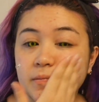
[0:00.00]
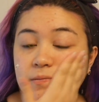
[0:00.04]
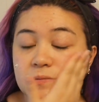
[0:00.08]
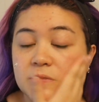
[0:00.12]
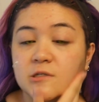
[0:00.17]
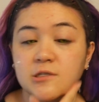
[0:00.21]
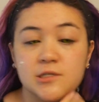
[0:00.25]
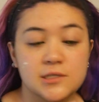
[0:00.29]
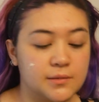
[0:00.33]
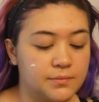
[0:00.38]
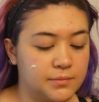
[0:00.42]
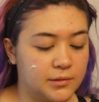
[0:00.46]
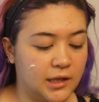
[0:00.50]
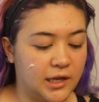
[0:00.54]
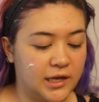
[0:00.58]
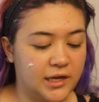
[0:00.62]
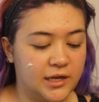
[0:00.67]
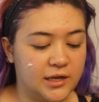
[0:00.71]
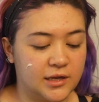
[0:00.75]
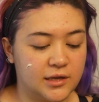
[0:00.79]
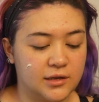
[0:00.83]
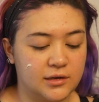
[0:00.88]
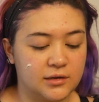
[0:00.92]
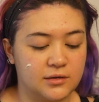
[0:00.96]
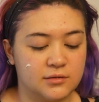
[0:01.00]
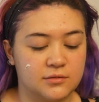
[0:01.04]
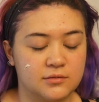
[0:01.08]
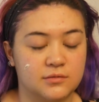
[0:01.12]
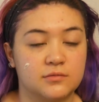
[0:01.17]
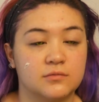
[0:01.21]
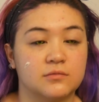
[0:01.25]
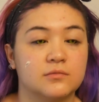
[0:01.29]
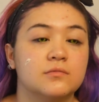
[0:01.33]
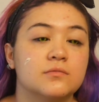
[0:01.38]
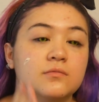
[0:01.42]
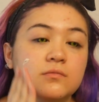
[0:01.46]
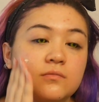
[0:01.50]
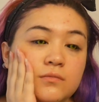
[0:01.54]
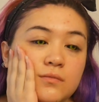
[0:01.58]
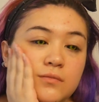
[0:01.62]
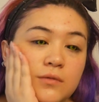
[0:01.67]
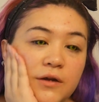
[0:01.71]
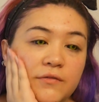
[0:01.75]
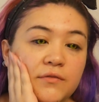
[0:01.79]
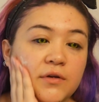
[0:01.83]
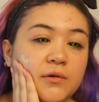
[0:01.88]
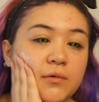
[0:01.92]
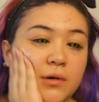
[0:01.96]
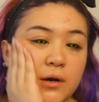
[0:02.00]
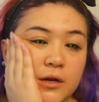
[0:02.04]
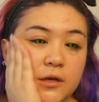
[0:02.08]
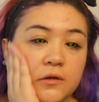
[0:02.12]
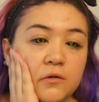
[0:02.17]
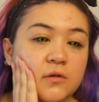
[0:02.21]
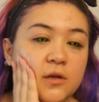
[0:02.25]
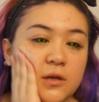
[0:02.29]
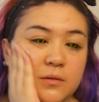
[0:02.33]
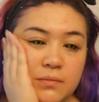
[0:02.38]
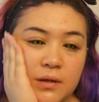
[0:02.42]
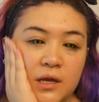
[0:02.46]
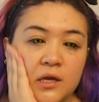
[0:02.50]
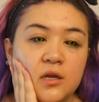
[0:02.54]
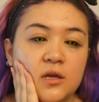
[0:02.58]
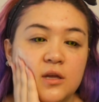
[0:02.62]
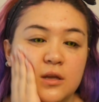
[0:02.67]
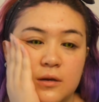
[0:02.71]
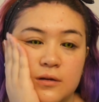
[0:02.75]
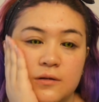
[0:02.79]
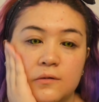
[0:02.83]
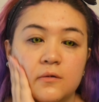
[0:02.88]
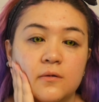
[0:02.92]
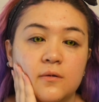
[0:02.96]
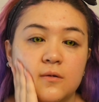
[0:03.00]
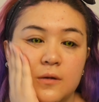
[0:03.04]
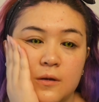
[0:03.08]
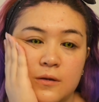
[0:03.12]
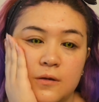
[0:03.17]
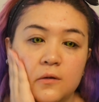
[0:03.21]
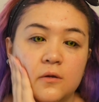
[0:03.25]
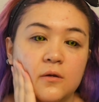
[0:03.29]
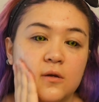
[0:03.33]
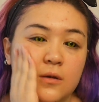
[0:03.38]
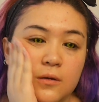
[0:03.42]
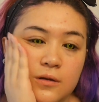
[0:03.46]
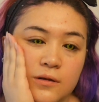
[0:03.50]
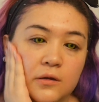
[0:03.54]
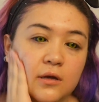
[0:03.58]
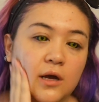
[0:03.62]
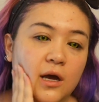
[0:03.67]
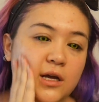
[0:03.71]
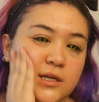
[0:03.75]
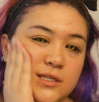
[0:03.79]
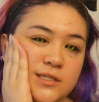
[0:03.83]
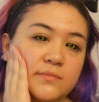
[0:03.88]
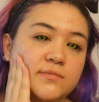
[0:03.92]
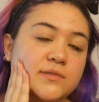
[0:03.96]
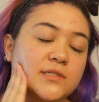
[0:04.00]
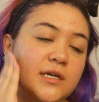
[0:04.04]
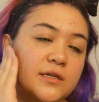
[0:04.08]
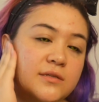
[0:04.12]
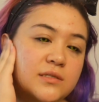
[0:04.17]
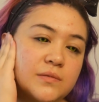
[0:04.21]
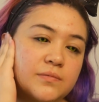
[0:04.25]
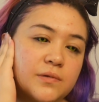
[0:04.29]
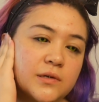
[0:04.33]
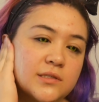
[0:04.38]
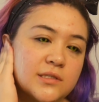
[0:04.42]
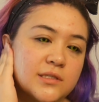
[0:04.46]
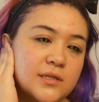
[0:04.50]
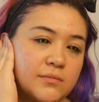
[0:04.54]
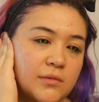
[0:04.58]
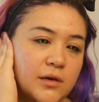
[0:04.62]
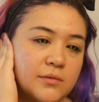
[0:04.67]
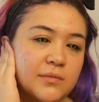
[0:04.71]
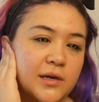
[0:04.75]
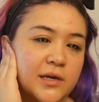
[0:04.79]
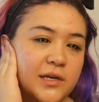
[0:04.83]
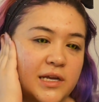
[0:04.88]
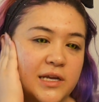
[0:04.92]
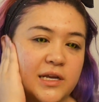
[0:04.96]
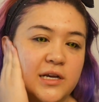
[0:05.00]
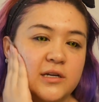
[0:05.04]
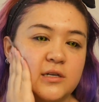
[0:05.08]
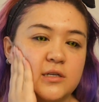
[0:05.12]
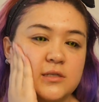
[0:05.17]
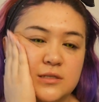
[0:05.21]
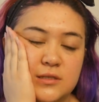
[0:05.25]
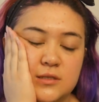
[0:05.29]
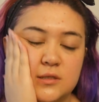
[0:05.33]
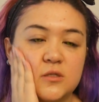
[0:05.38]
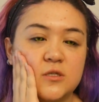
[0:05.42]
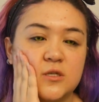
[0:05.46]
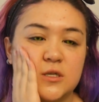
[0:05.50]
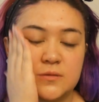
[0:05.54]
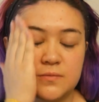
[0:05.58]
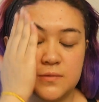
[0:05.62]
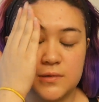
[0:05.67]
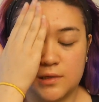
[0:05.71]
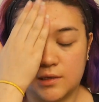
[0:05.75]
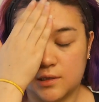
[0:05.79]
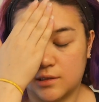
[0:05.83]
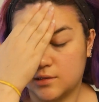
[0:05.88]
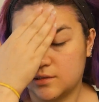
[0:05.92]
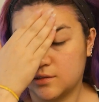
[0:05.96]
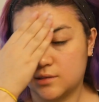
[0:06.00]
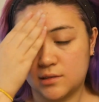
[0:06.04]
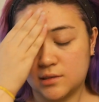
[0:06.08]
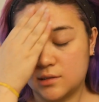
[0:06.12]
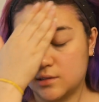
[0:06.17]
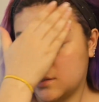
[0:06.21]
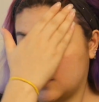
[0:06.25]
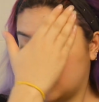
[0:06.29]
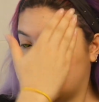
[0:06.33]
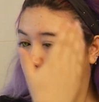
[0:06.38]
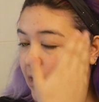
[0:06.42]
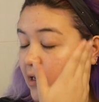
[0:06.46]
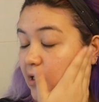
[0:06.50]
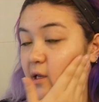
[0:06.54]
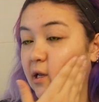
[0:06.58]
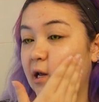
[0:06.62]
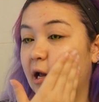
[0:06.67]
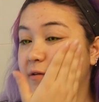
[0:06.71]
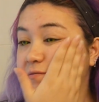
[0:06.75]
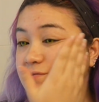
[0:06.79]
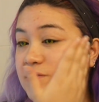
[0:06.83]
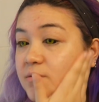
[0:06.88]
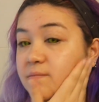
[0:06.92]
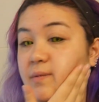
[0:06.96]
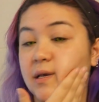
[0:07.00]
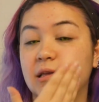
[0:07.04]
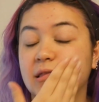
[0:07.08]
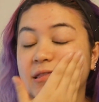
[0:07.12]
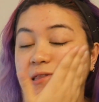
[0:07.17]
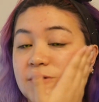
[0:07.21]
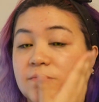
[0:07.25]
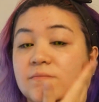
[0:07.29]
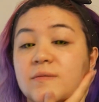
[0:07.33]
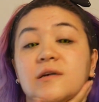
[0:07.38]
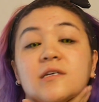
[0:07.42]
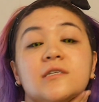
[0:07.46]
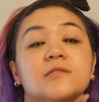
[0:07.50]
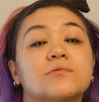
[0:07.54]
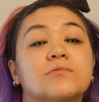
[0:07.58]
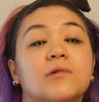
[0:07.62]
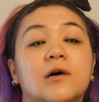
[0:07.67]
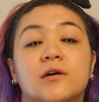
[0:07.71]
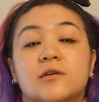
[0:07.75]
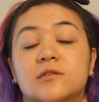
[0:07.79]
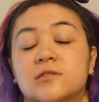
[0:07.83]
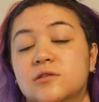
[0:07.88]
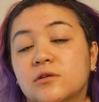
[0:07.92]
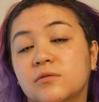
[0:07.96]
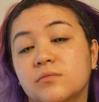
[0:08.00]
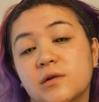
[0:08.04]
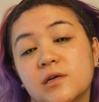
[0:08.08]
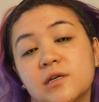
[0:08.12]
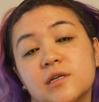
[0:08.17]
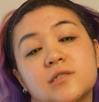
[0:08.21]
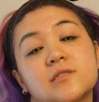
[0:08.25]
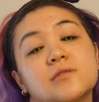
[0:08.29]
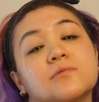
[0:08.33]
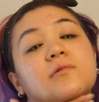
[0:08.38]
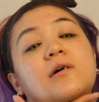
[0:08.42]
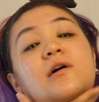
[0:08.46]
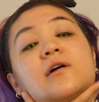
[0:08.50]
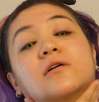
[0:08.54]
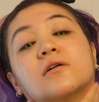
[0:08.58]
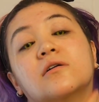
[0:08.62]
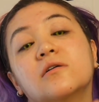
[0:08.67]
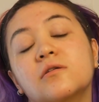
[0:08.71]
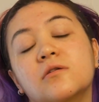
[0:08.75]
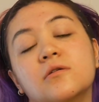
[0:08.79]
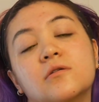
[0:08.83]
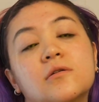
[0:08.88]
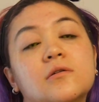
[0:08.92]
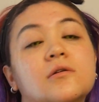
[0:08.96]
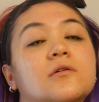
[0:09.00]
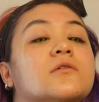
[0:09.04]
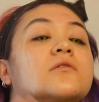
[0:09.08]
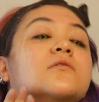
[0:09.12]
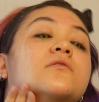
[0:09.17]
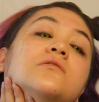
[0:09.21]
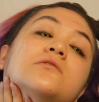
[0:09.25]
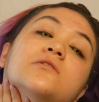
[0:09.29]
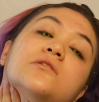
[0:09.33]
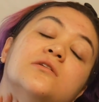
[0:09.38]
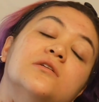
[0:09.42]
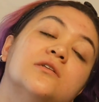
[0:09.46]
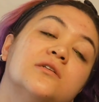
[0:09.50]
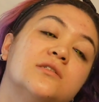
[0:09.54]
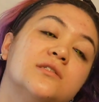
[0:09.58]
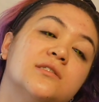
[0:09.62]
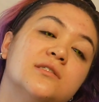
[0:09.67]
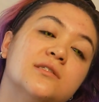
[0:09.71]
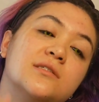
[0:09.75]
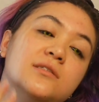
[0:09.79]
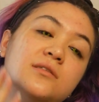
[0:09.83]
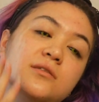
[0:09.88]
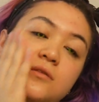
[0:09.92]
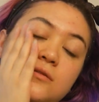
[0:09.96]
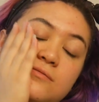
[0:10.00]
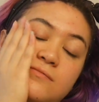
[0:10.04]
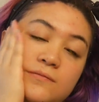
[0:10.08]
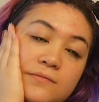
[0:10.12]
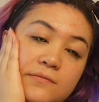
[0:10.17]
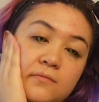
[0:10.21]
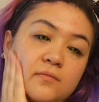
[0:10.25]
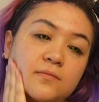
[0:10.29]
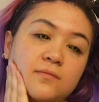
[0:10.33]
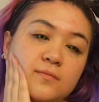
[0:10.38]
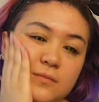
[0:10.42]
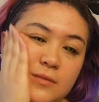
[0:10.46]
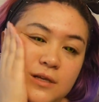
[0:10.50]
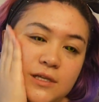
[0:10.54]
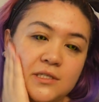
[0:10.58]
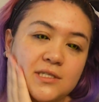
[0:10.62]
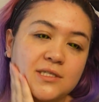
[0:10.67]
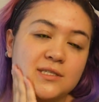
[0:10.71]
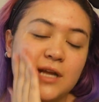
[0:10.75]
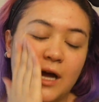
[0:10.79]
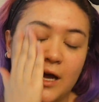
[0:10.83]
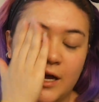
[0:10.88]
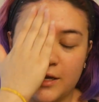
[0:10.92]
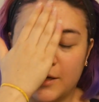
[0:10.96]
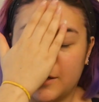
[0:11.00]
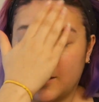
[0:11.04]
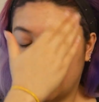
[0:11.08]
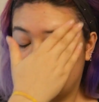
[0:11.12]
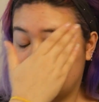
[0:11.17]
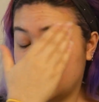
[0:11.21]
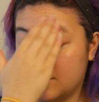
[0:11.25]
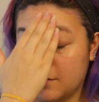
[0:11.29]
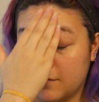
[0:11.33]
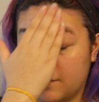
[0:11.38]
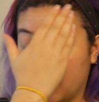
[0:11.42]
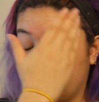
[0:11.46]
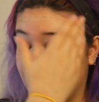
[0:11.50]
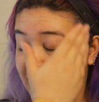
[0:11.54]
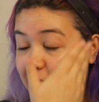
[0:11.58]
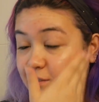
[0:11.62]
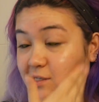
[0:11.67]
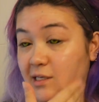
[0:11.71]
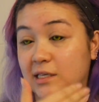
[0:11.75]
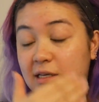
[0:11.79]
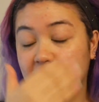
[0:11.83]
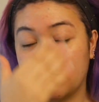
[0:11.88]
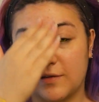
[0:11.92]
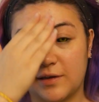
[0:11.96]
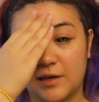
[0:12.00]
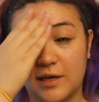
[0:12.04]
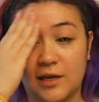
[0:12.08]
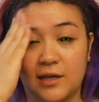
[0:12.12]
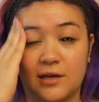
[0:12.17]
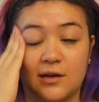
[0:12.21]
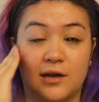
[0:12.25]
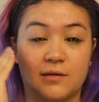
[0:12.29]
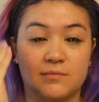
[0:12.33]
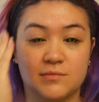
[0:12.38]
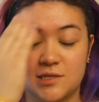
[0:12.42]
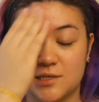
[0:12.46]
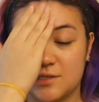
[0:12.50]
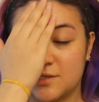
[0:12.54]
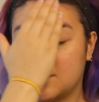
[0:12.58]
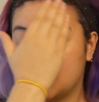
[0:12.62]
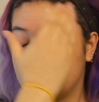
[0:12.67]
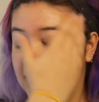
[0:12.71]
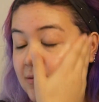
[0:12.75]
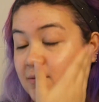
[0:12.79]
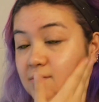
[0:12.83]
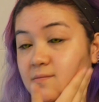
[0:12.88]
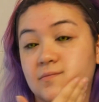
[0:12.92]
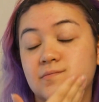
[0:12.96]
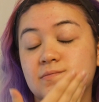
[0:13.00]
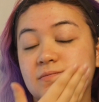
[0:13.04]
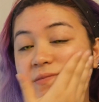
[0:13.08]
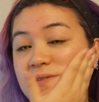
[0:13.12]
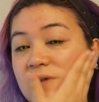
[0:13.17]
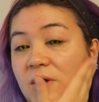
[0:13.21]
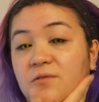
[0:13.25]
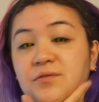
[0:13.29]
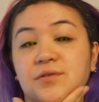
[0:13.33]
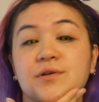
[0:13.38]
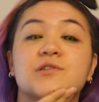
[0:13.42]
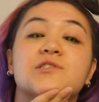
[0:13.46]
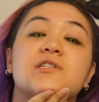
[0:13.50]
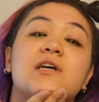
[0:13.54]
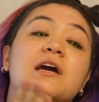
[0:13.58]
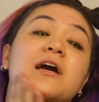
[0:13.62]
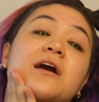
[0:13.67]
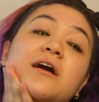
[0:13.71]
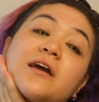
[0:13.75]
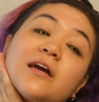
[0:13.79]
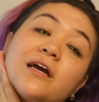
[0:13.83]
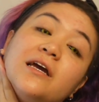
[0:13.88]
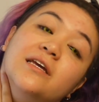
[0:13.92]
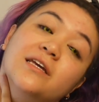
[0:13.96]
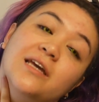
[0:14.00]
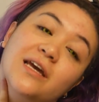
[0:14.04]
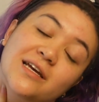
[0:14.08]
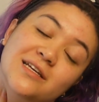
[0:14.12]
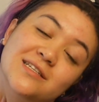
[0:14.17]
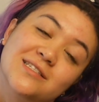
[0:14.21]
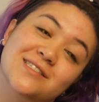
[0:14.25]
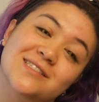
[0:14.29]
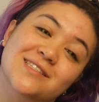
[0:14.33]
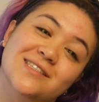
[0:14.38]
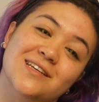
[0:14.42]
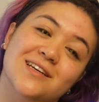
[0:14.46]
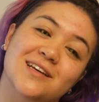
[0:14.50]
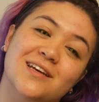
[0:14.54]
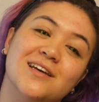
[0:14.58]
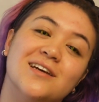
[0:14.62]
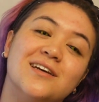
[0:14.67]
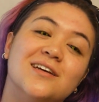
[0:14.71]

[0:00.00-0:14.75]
Just apply it everywhere you need paint. I sometimes put some on my ears just because I have to paint them as well, so might as well. It's not very significant, I'm just oversharing, I guess.